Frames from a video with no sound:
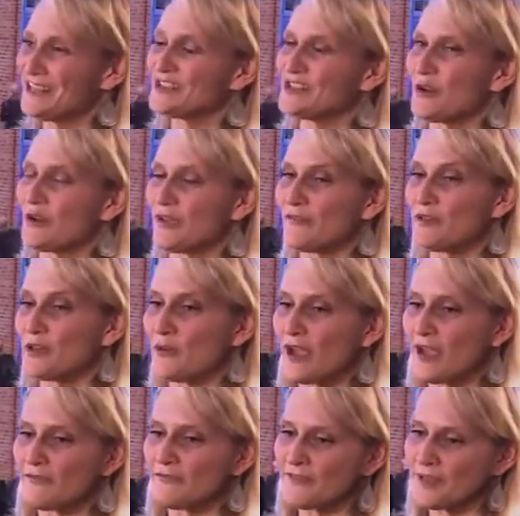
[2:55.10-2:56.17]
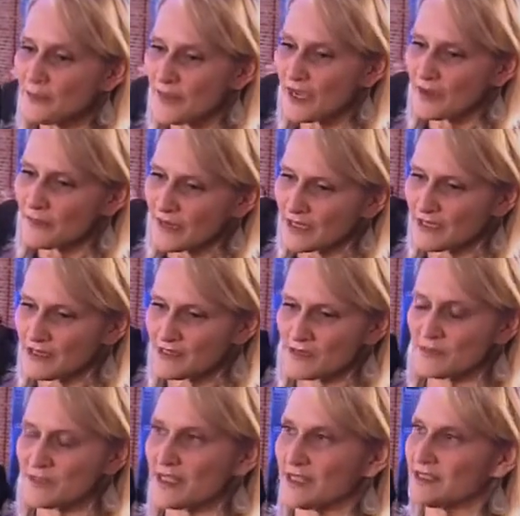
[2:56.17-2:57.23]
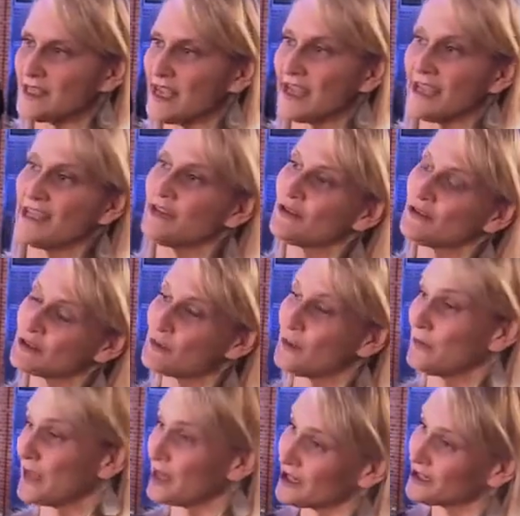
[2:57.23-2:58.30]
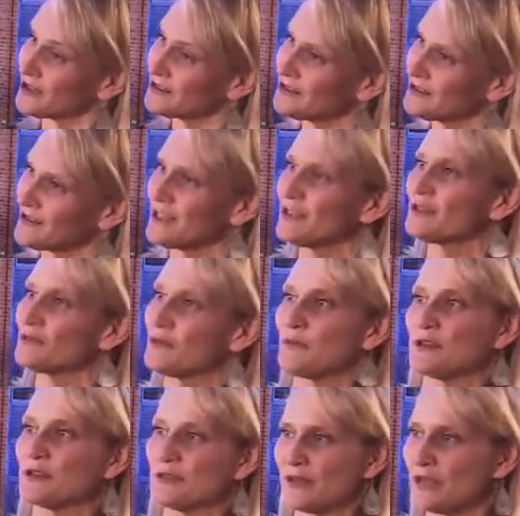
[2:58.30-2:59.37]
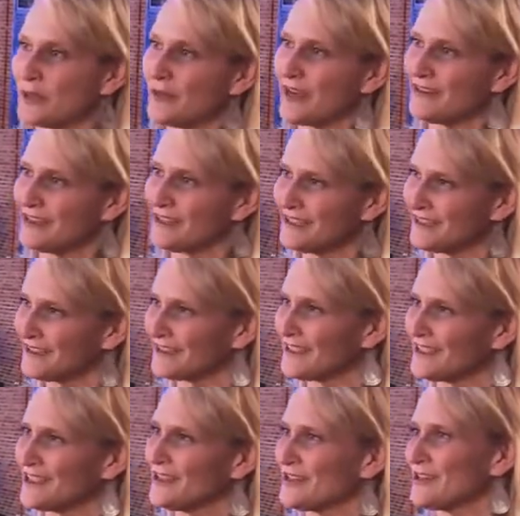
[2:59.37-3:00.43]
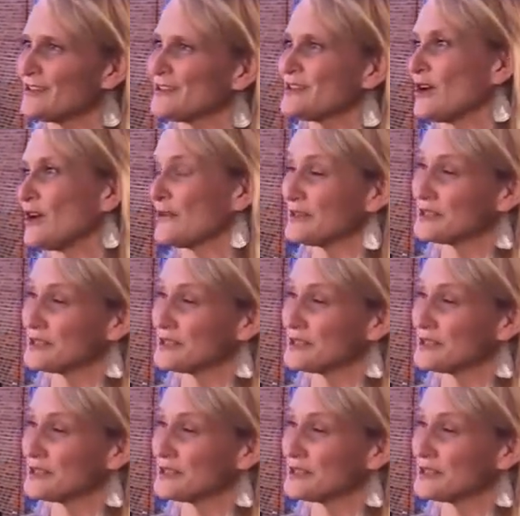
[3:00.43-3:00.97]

So if you have feedback mechanisms that say, here's what we heard, and here's what we're doing about it, and here's our